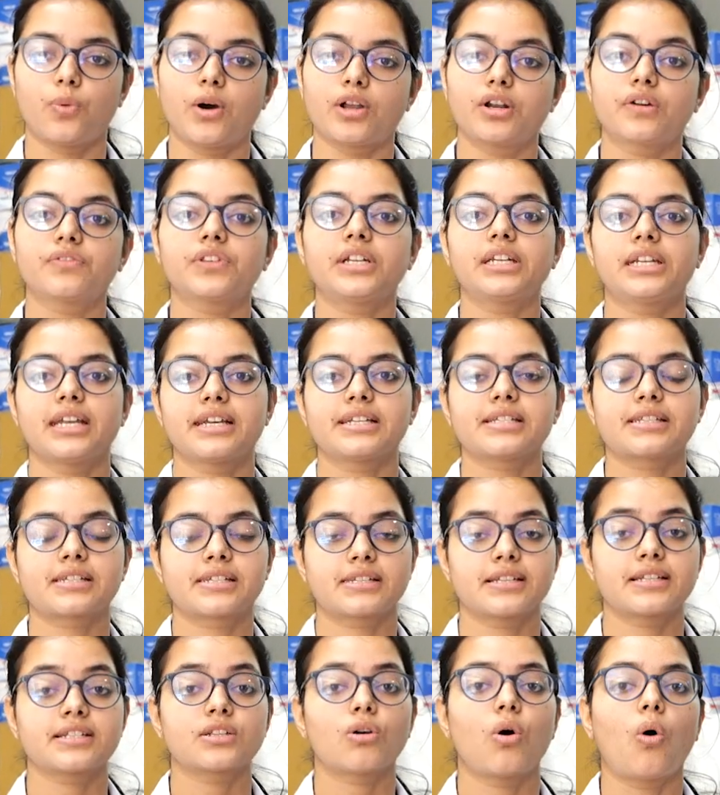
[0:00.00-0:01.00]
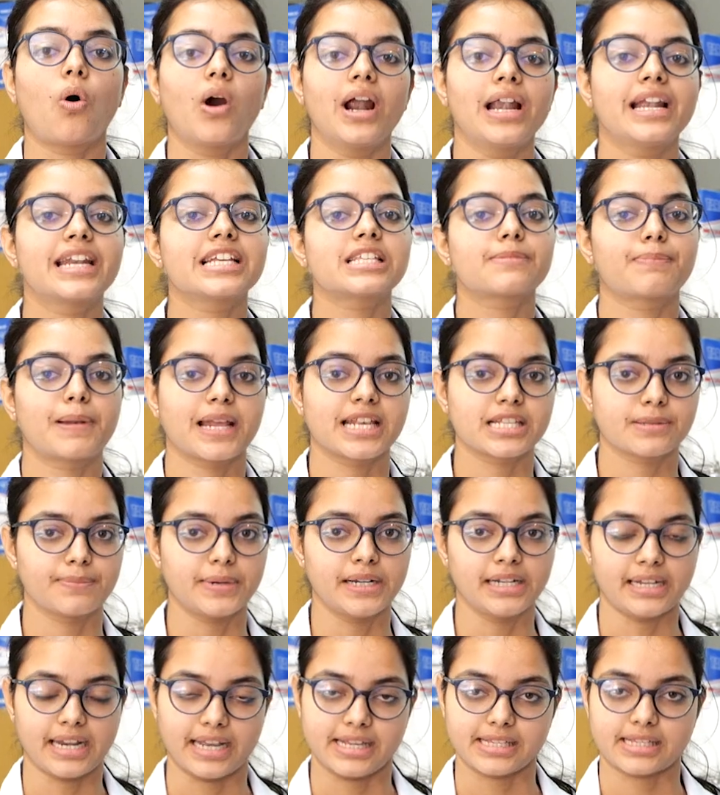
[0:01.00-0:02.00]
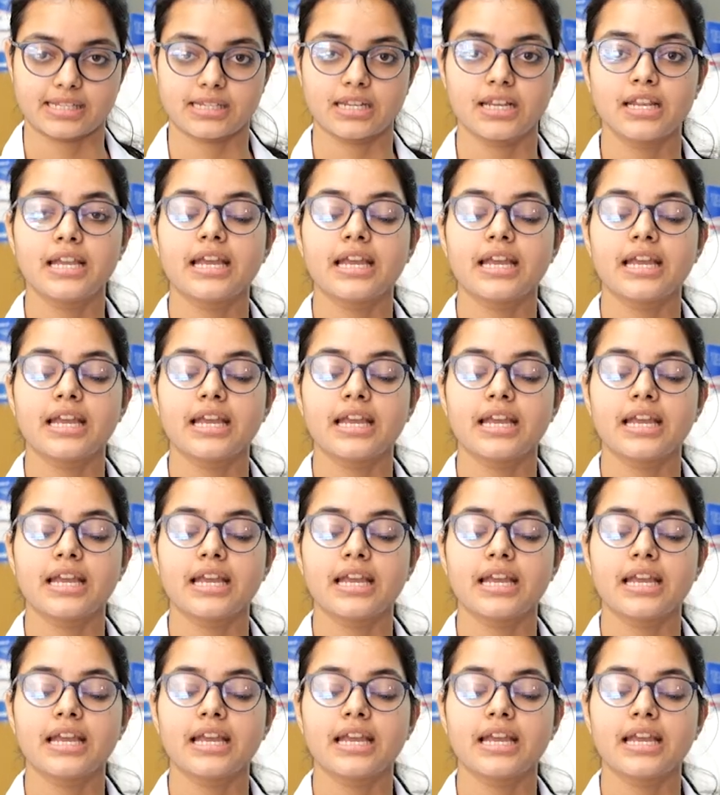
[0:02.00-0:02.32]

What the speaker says: One of the tests is oil displacement test.